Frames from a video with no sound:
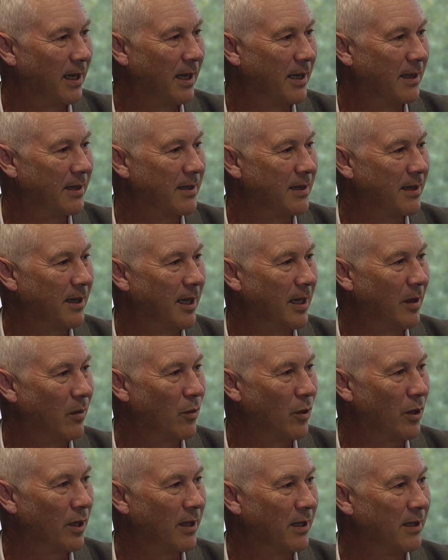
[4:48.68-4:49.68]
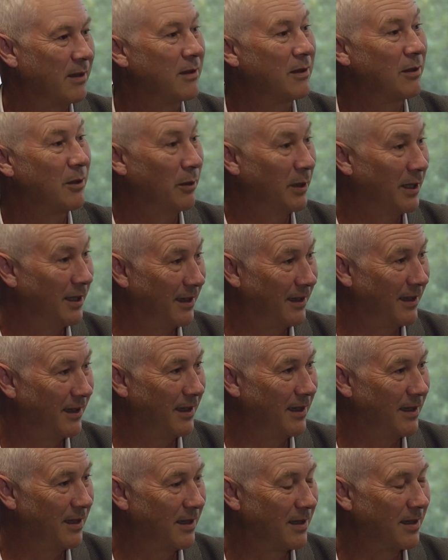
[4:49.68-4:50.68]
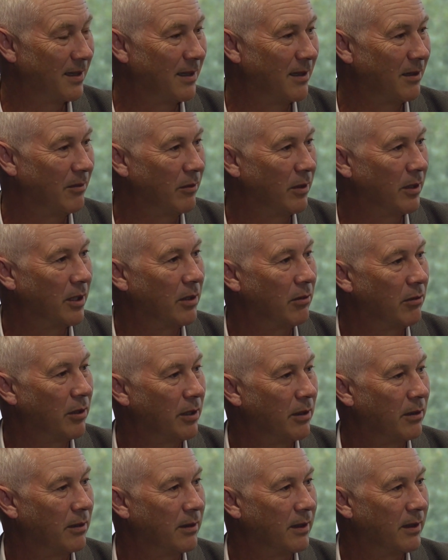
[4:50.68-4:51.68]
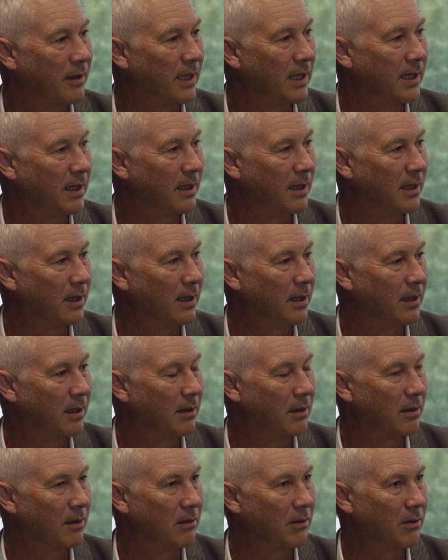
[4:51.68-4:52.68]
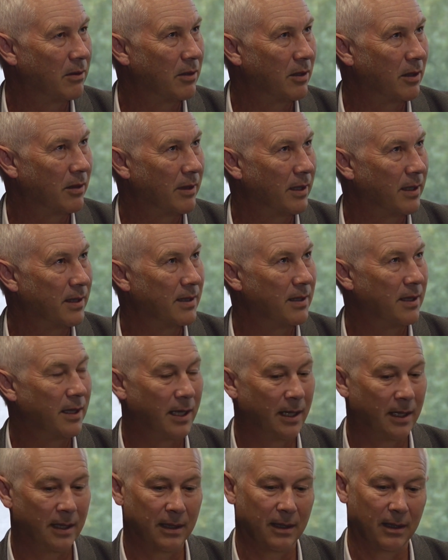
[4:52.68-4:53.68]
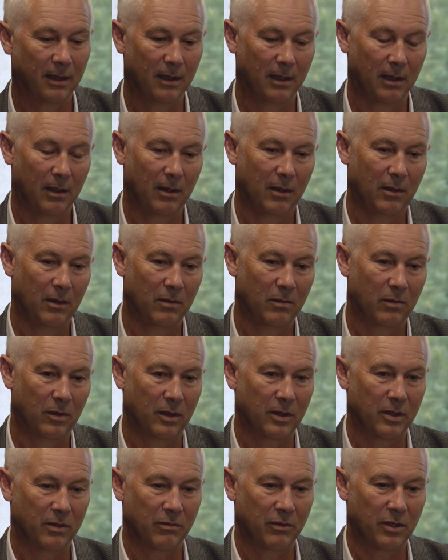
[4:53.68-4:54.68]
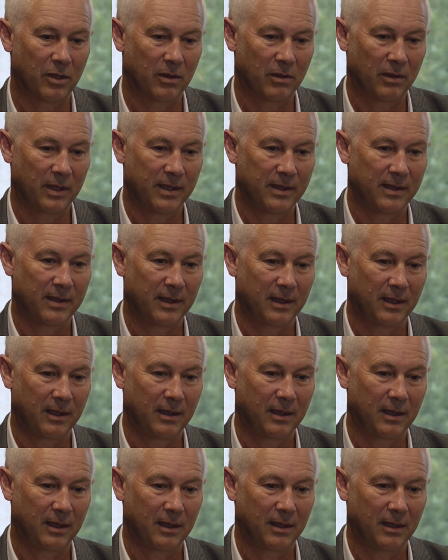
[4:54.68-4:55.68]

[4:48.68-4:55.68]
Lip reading: understanding what it is doing is really critical, I think, in trying to understand what its role is in